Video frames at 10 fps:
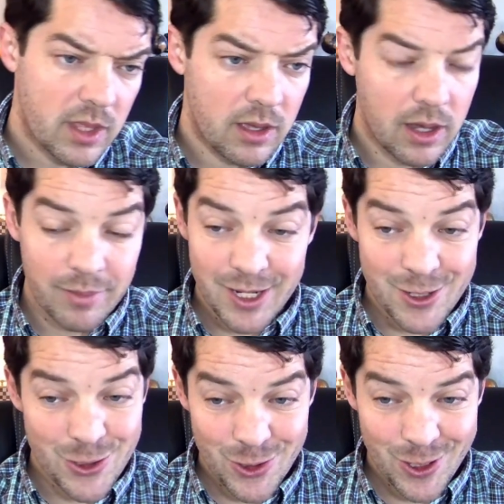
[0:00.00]
I'm not
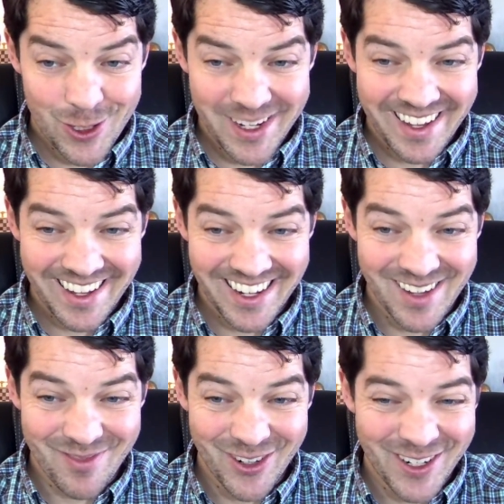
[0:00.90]
sure
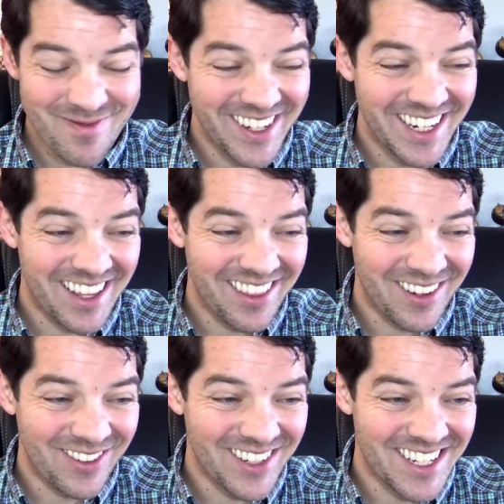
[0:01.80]
anymore, but I thought
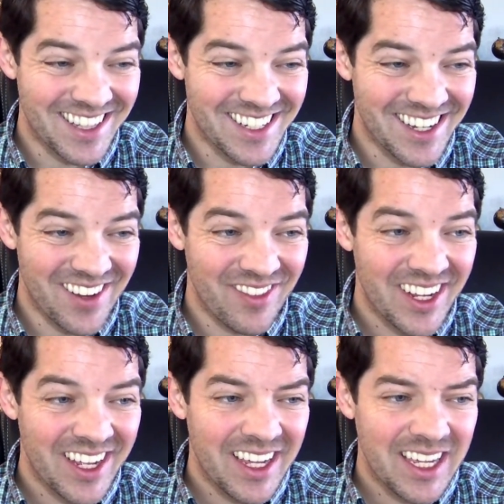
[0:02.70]
it was at the time.
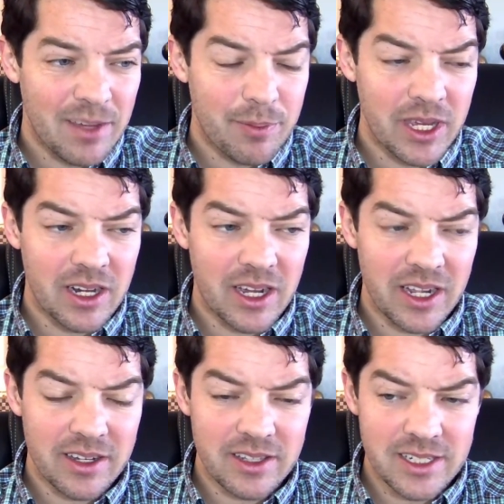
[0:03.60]
Keeping an eye
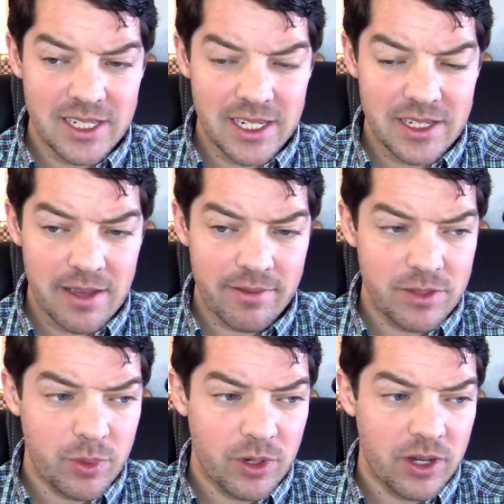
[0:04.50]
on the
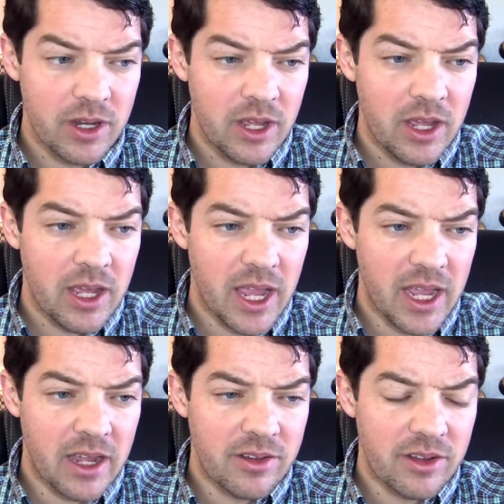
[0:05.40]
d7 pawn,
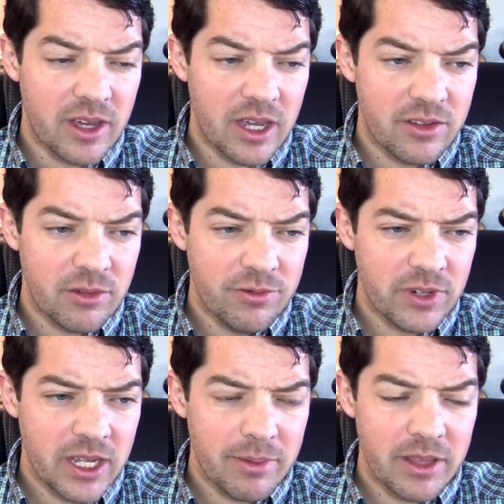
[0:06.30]
and don't
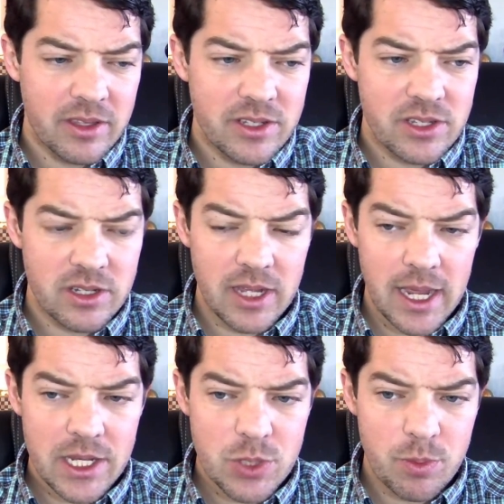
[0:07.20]
forget about this
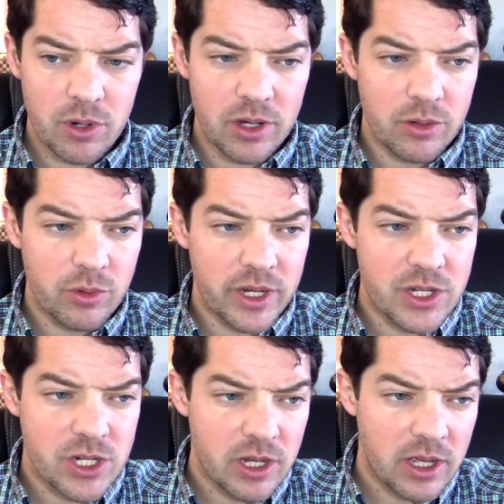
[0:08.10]
h pawn, which